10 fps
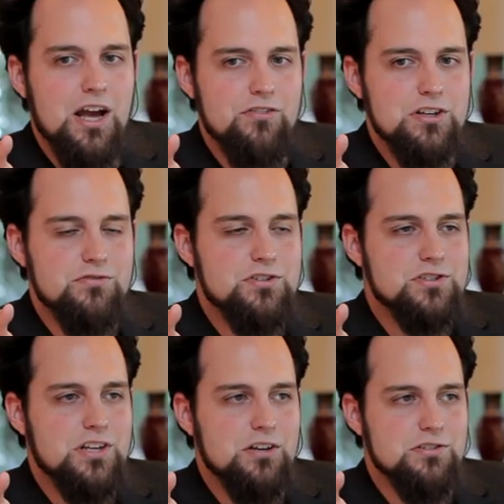Live and you've
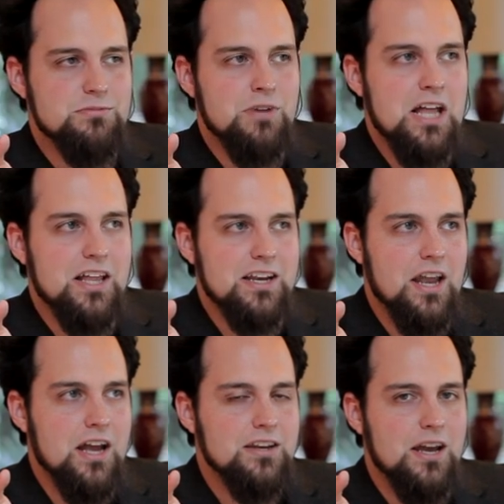just killed some guy like
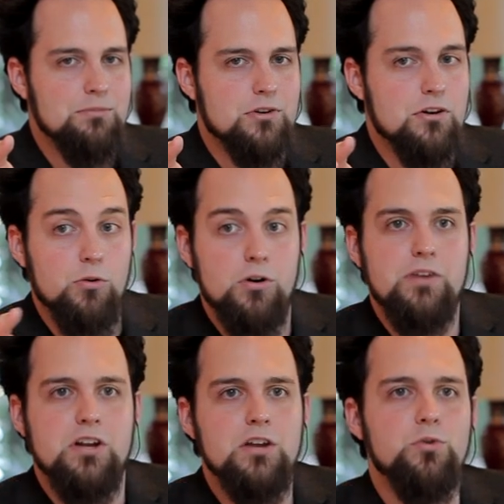nine times in a row,
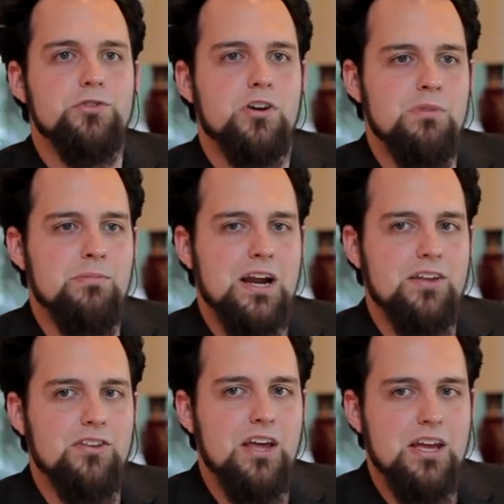or even Unreal Tournament
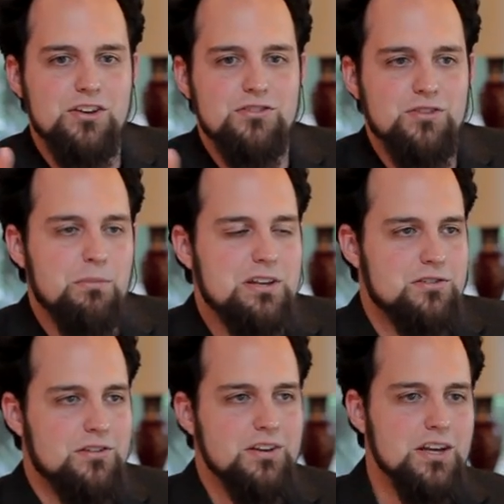back in the day. Did I mean?